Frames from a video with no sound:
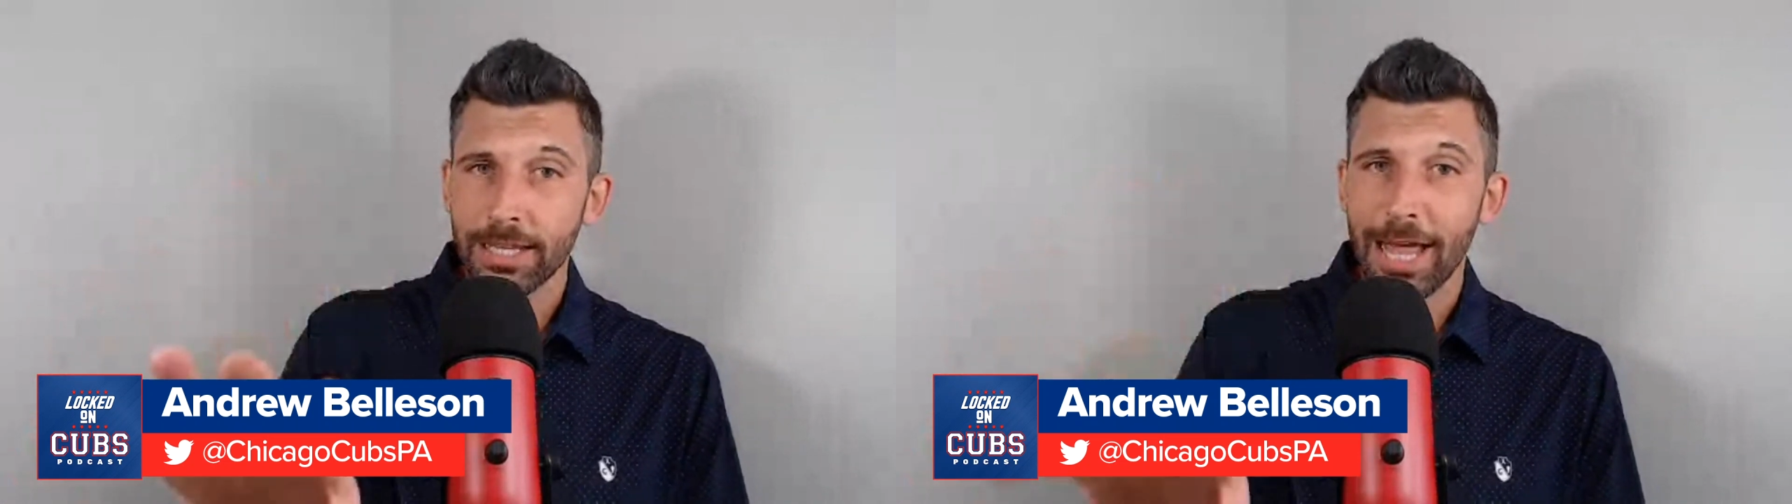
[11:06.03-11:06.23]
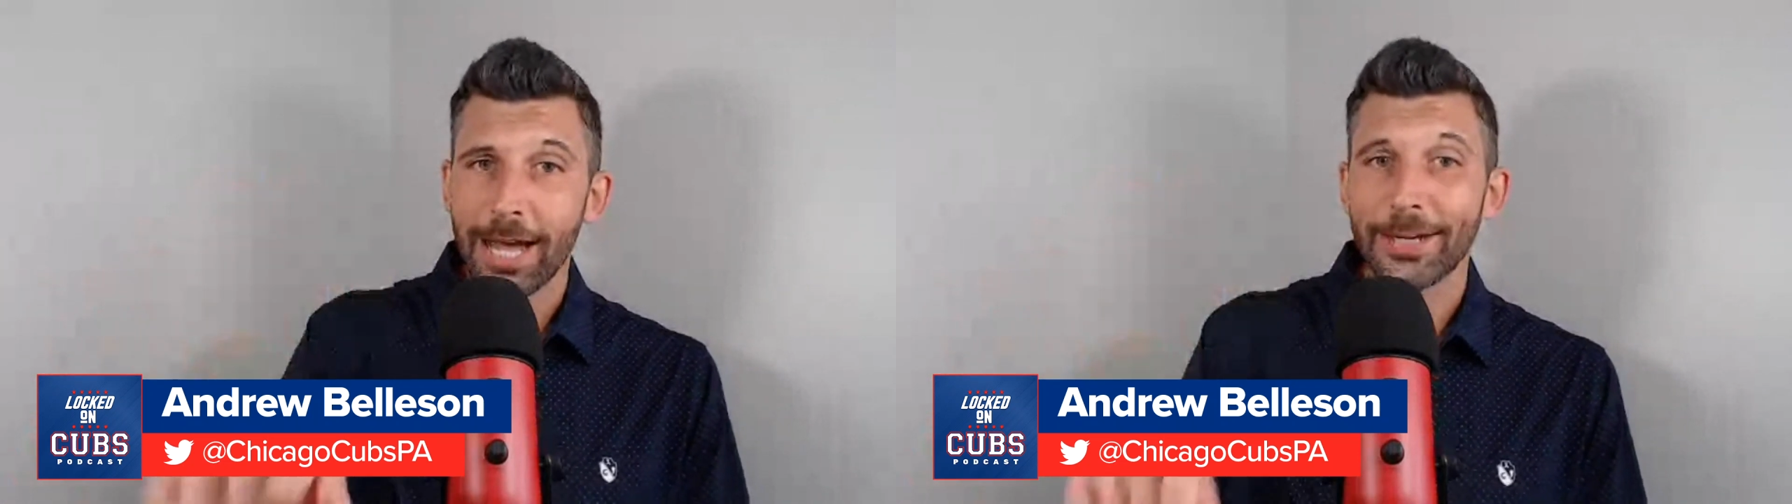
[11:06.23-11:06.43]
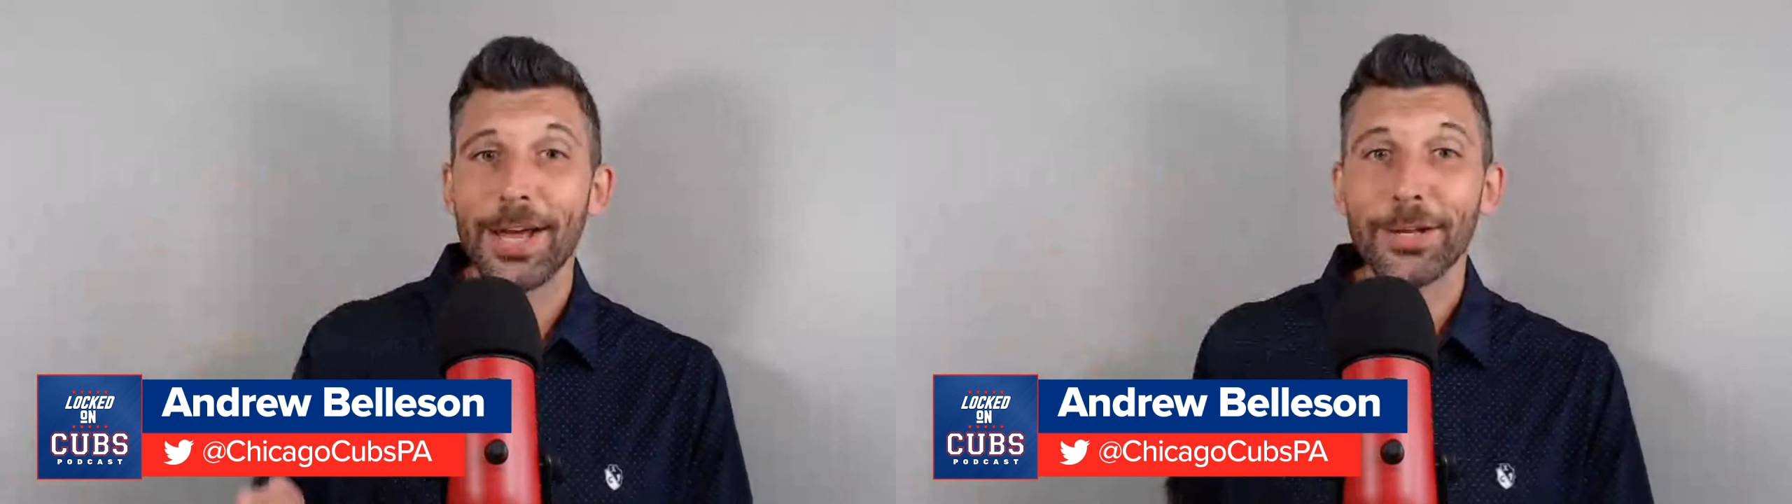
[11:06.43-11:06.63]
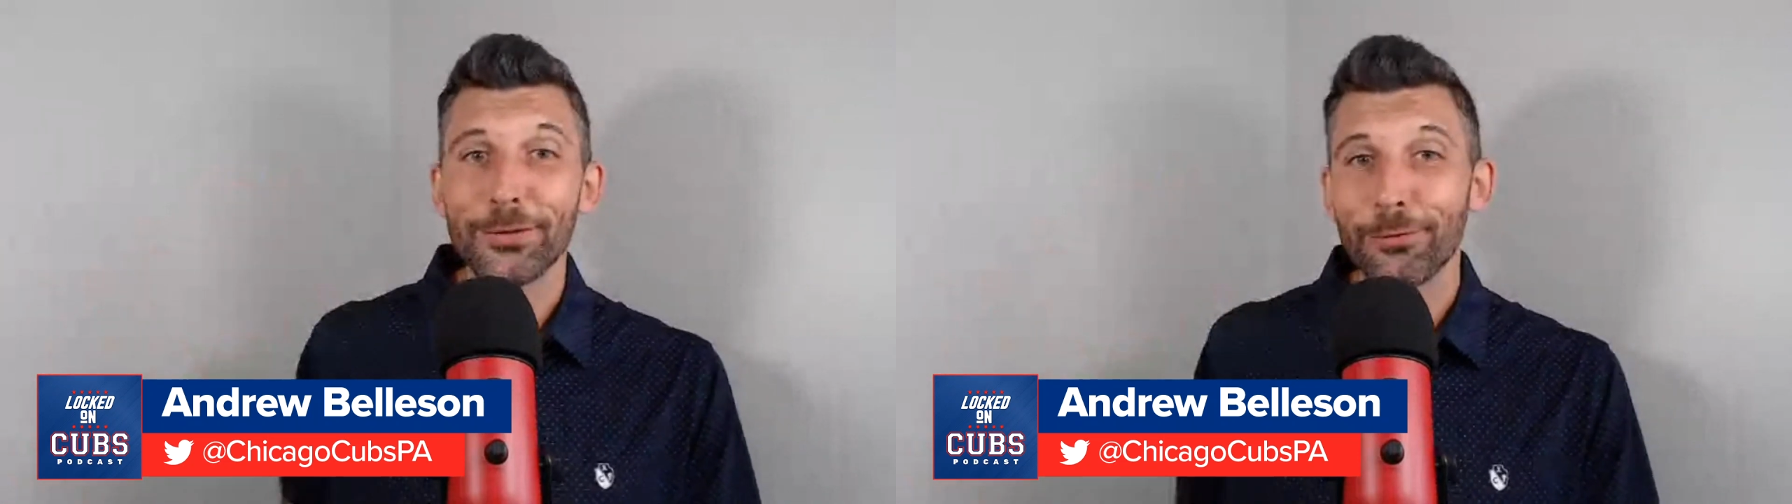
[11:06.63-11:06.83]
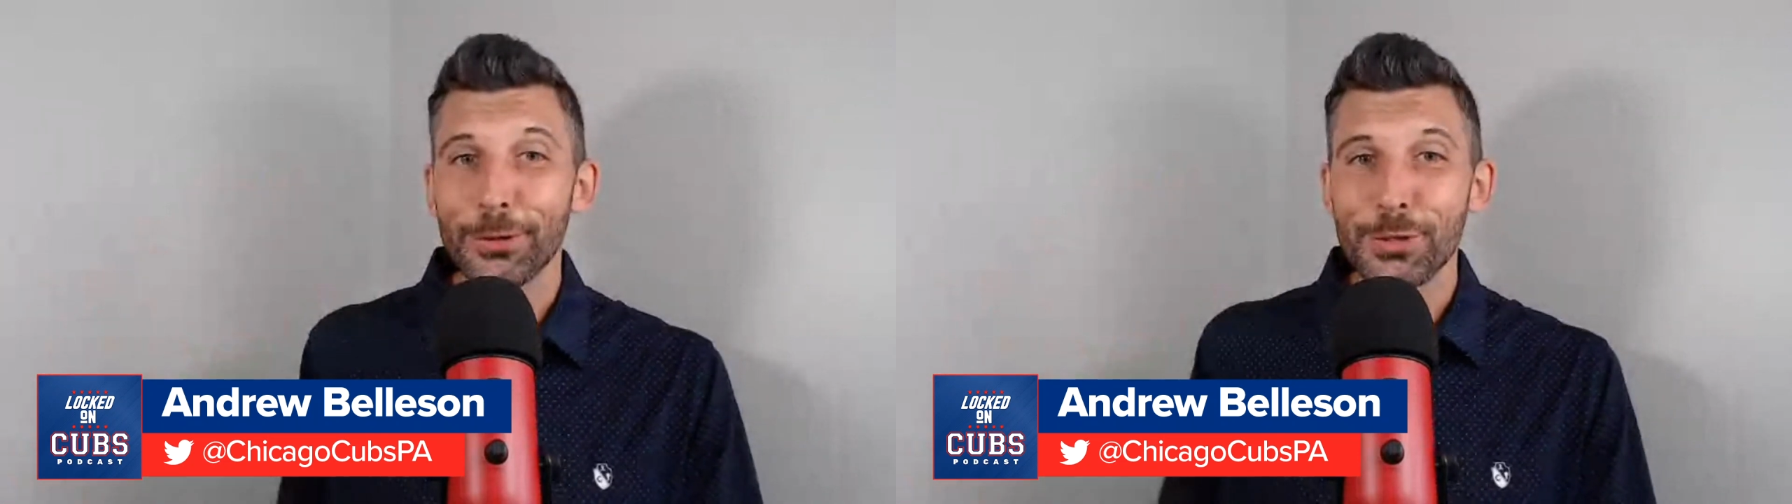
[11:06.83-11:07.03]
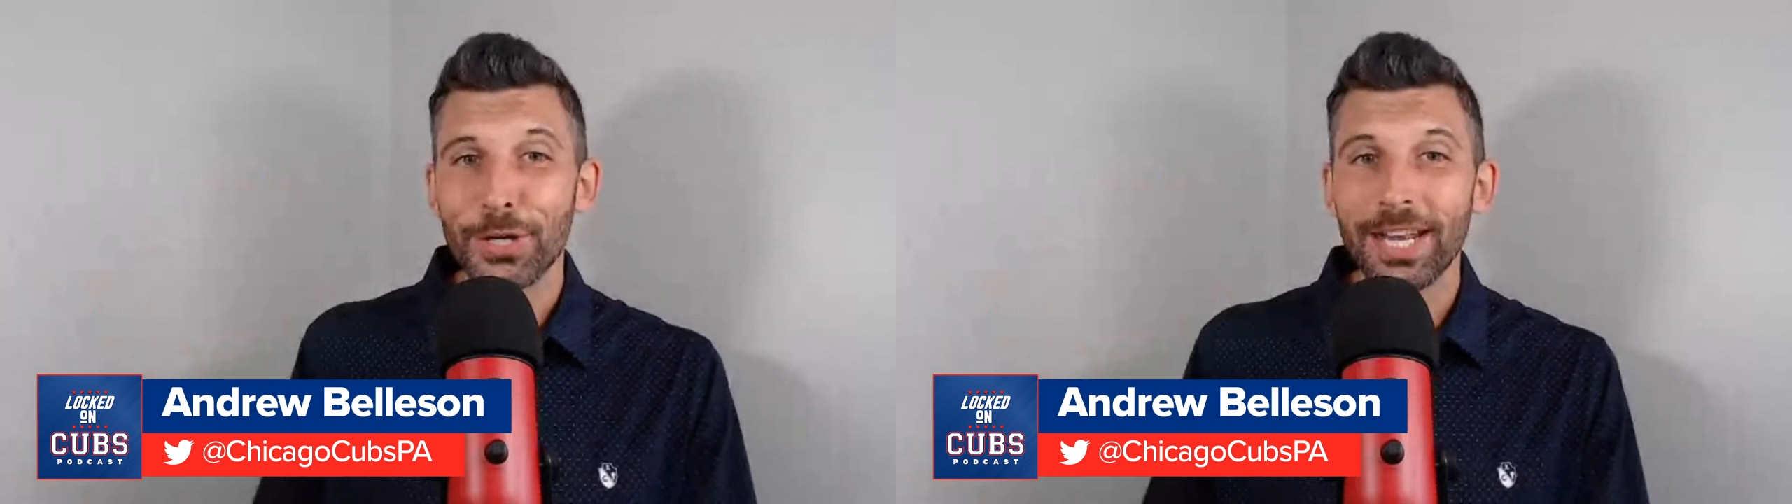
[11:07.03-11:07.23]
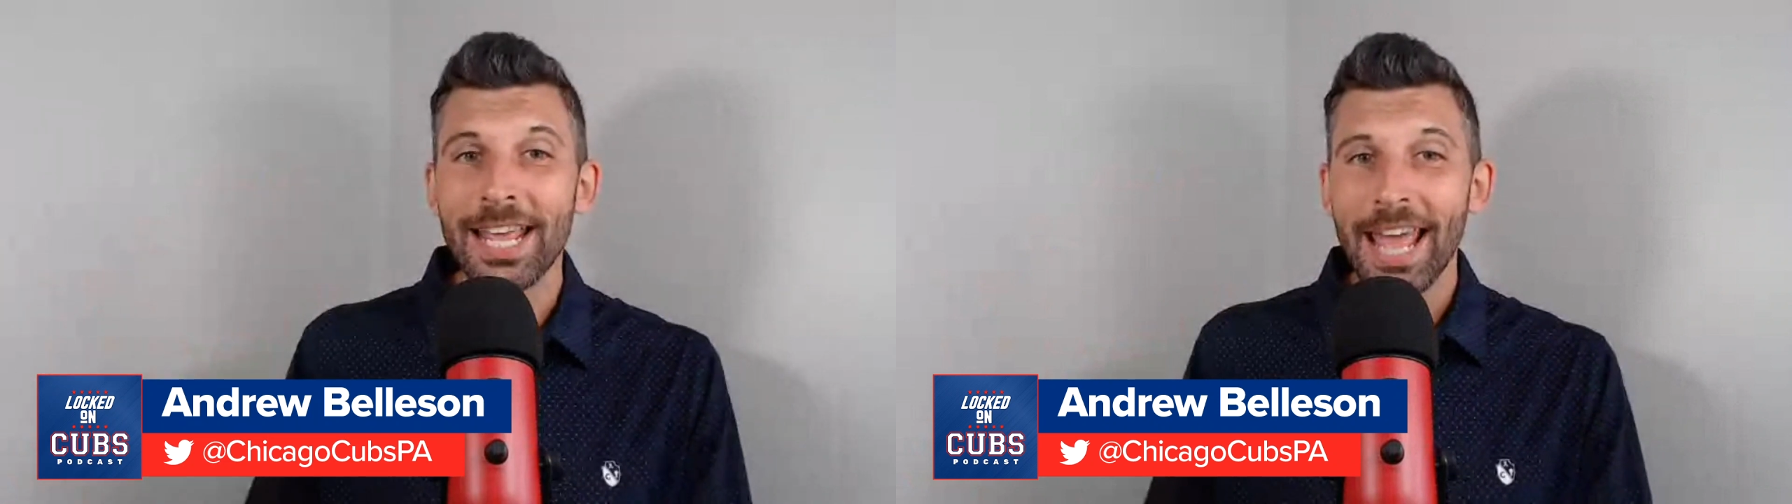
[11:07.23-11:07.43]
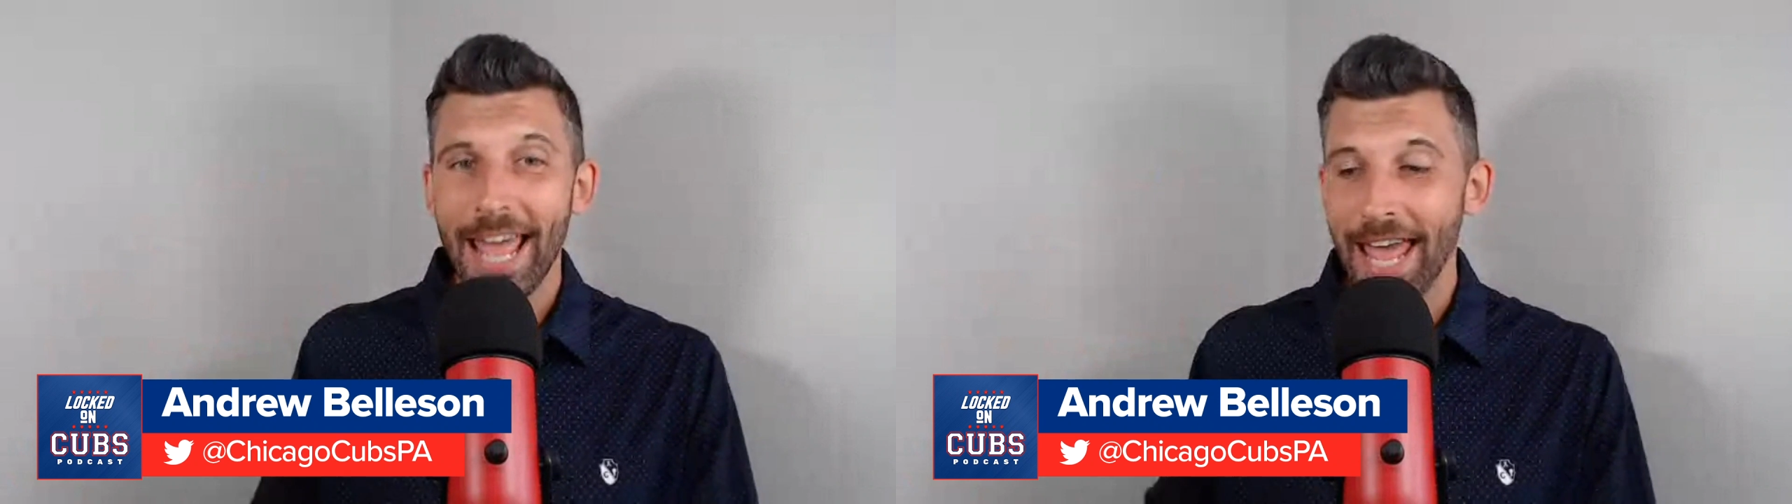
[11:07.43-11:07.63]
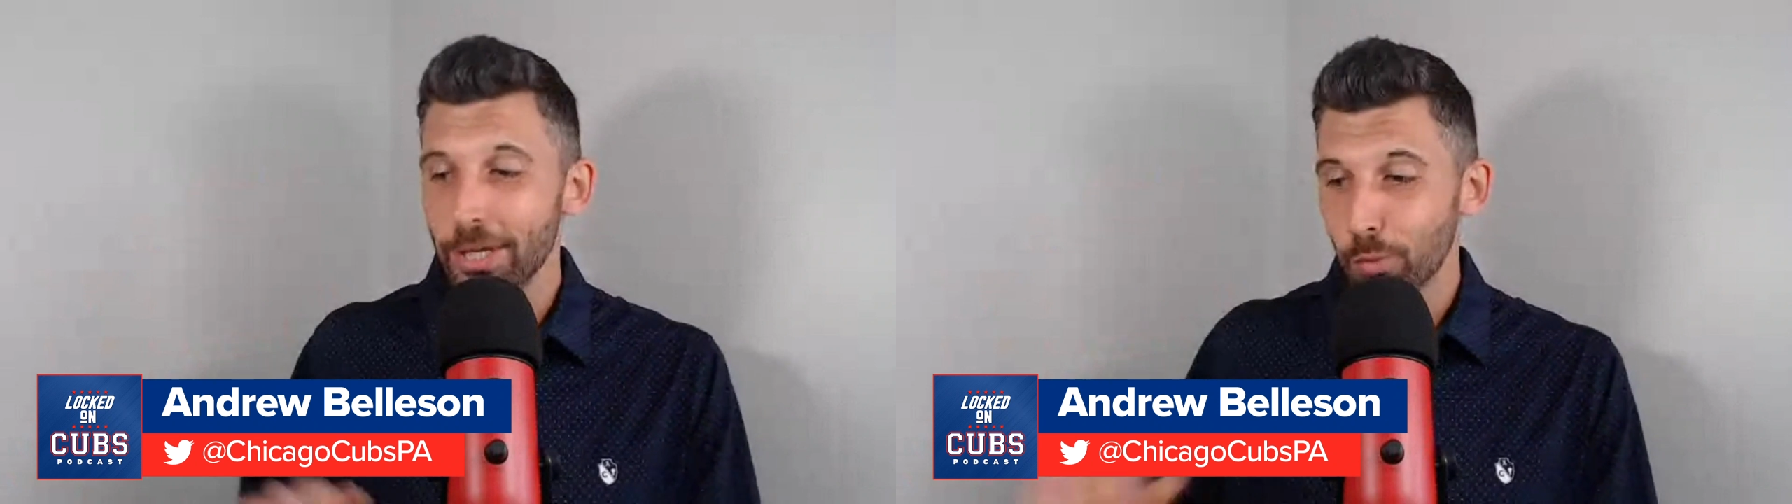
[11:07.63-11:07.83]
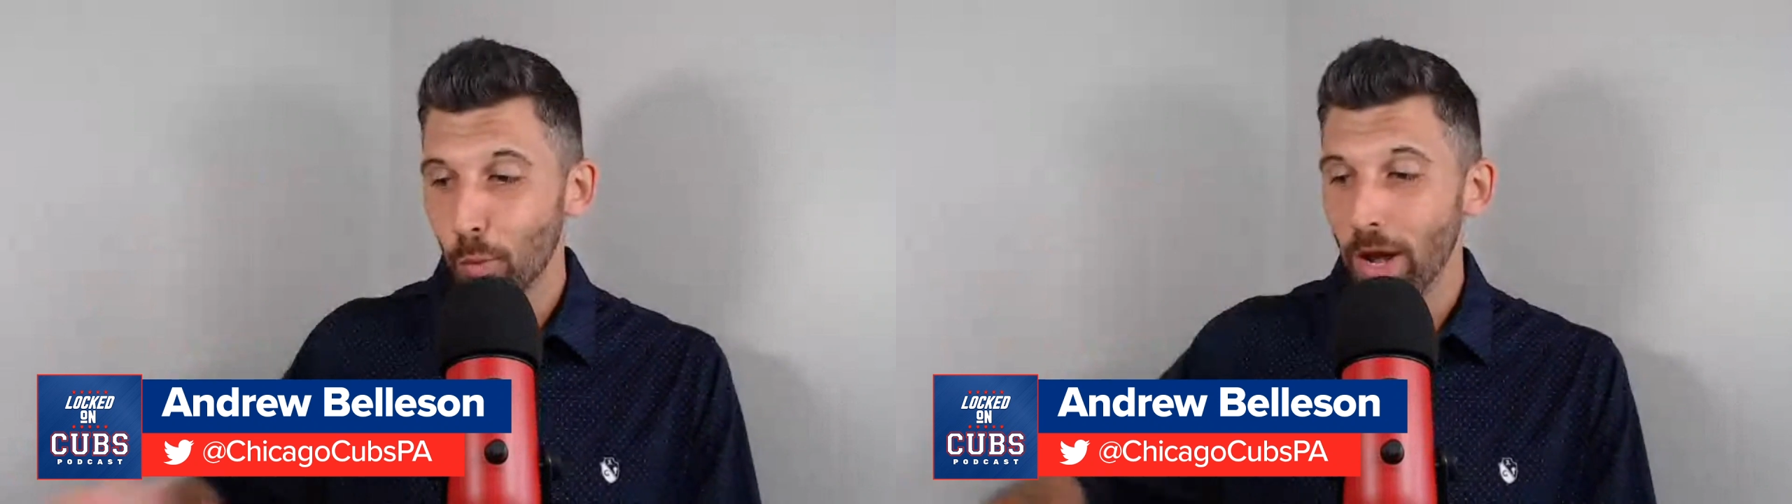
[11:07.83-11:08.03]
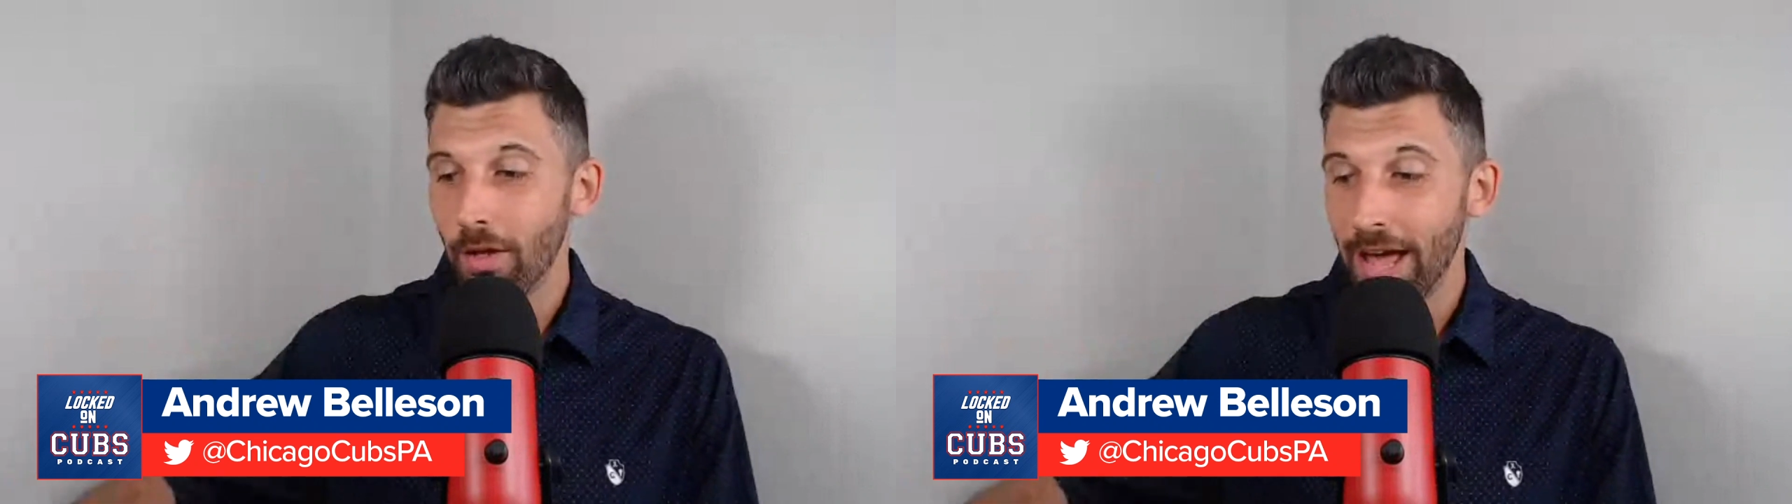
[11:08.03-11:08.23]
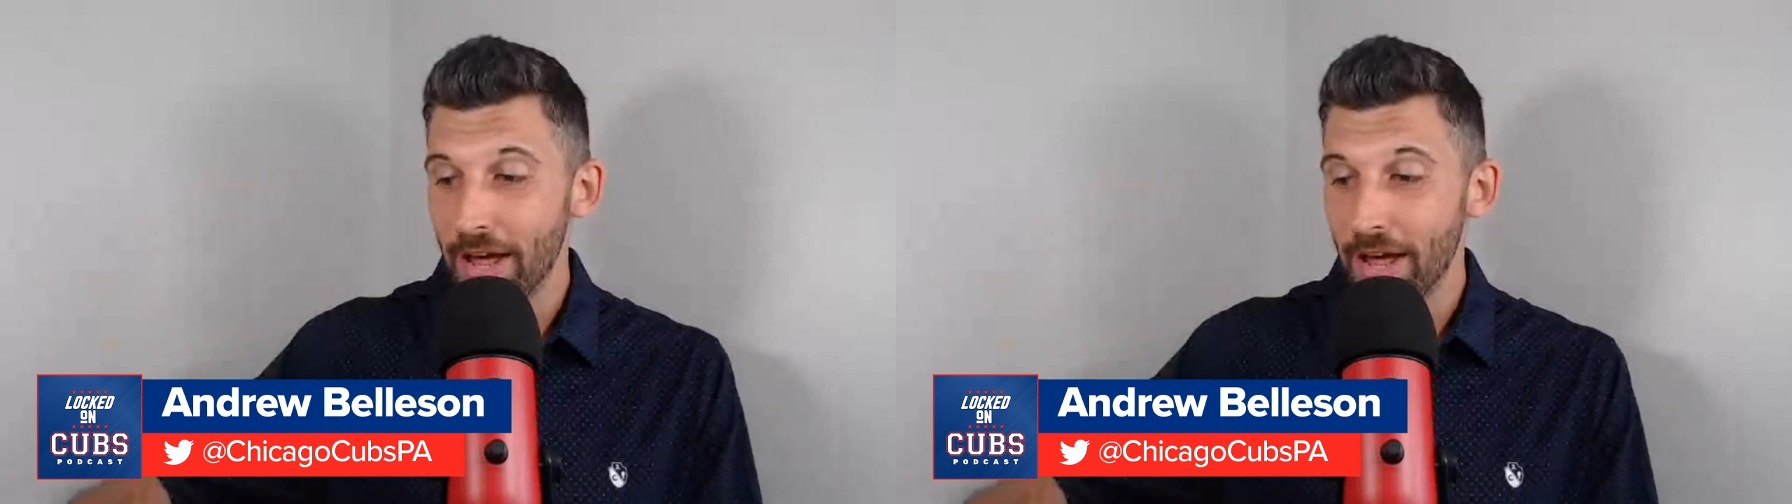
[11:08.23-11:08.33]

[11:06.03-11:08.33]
Locked On's version as well.